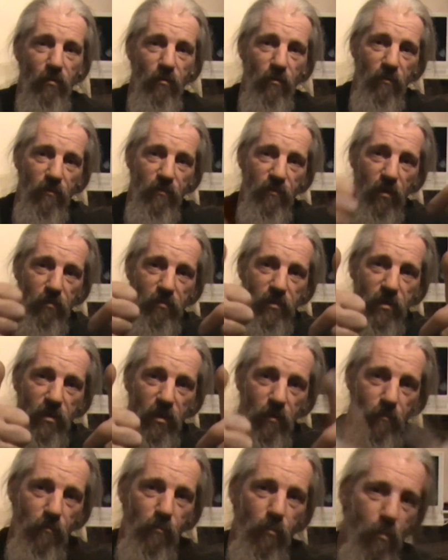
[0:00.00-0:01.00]
thumbs
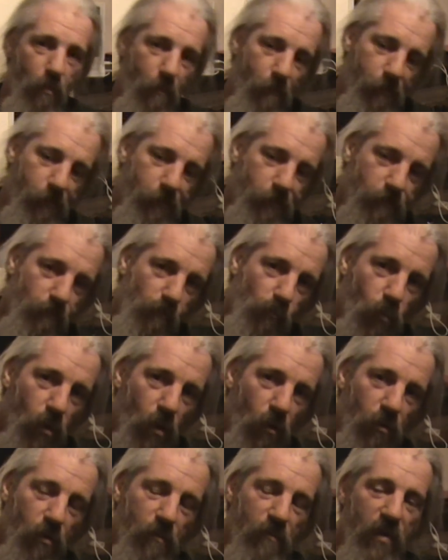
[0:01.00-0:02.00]
up
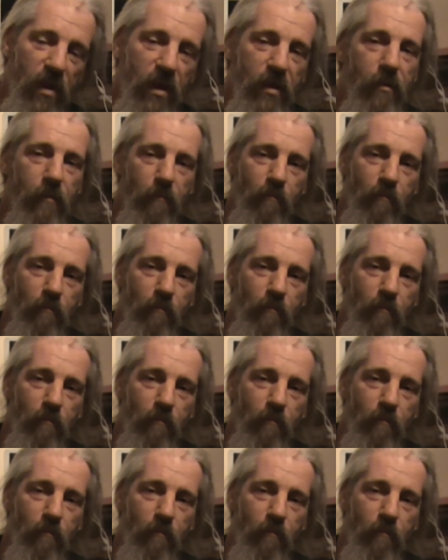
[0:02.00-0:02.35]
on the vid.